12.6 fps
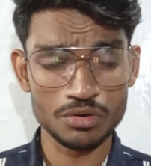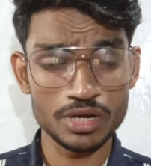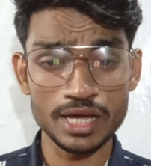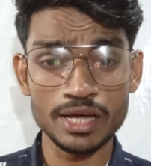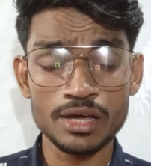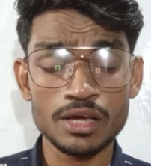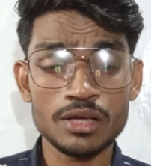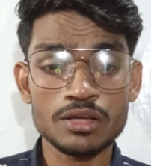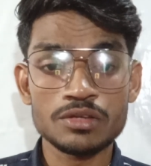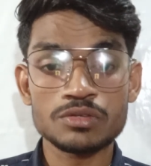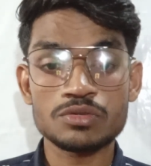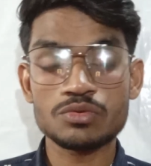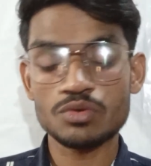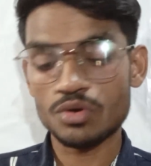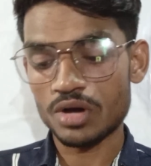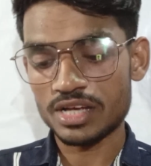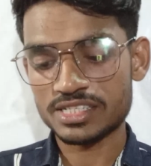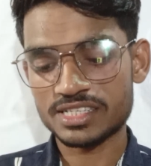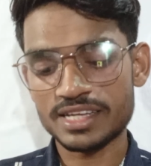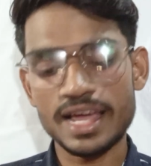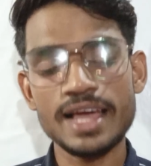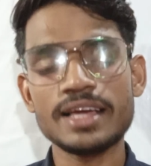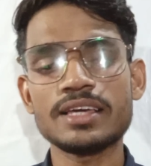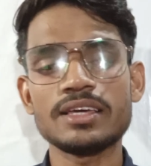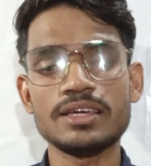Okay, so a
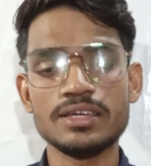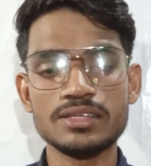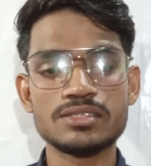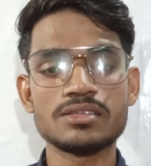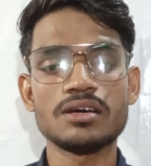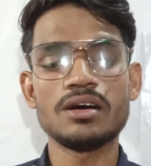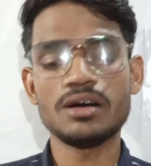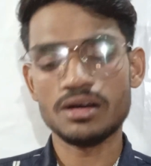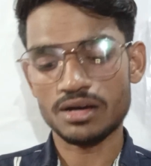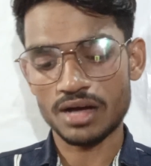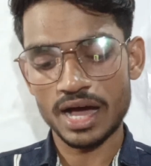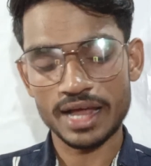stack is a